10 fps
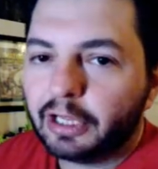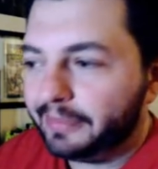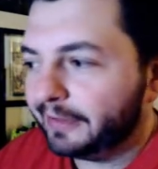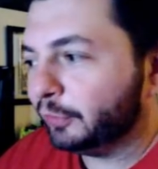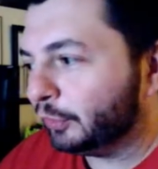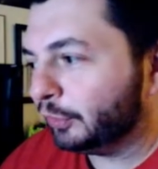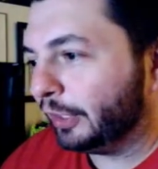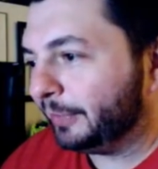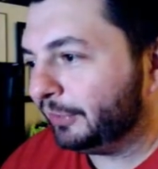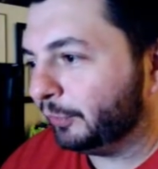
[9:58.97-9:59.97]
I think they'll look good
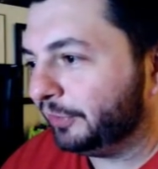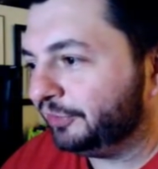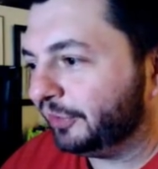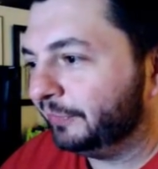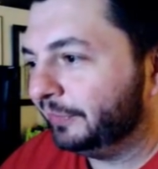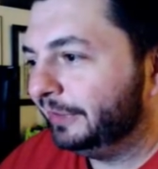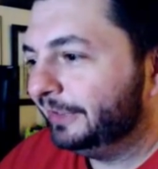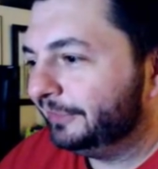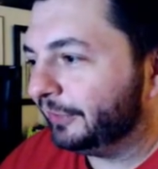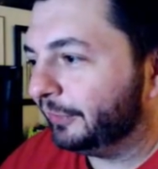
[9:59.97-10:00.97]
on my toy shelf.
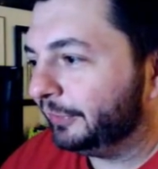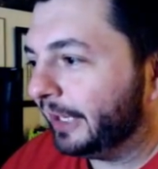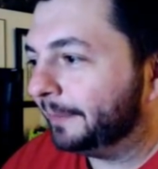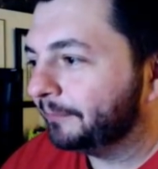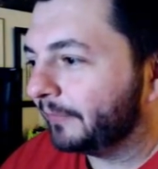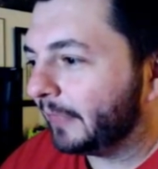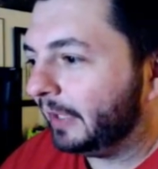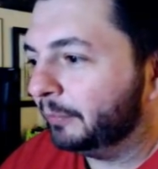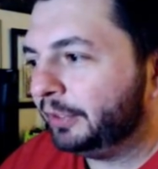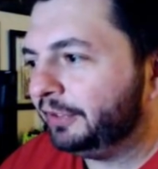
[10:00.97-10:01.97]
So yeah,
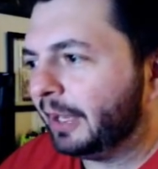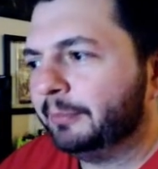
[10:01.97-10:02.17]
and pretty.